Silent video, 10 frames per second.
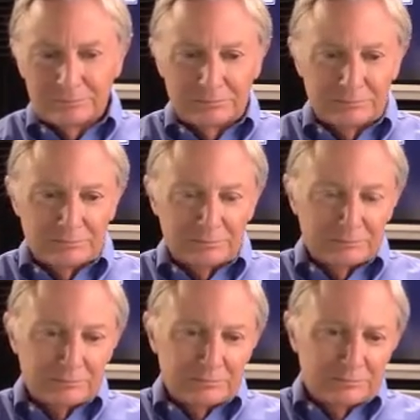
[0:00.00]

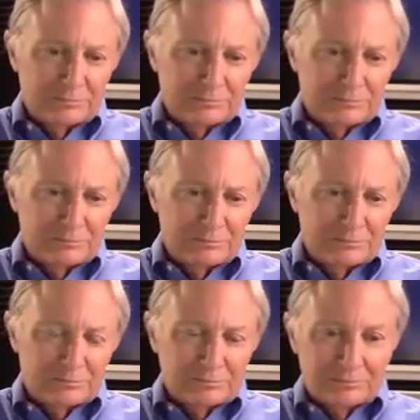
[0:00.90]

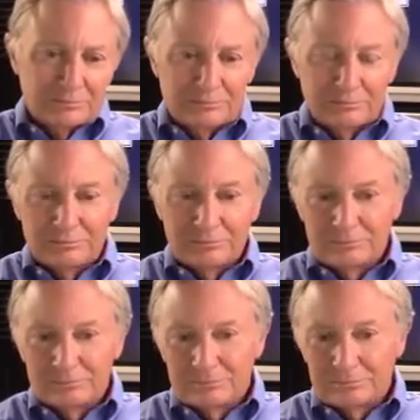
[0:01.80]

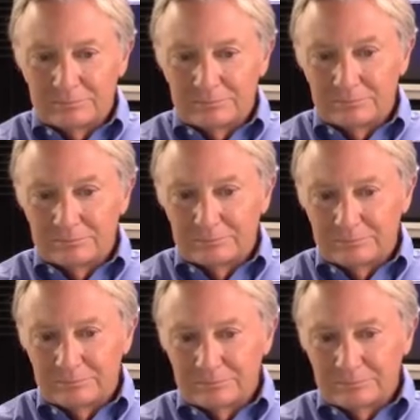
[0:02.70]

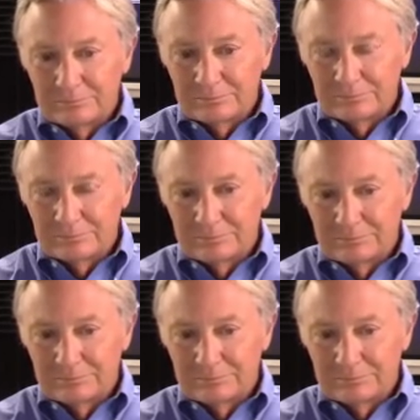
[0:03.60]
This person isn't speaking.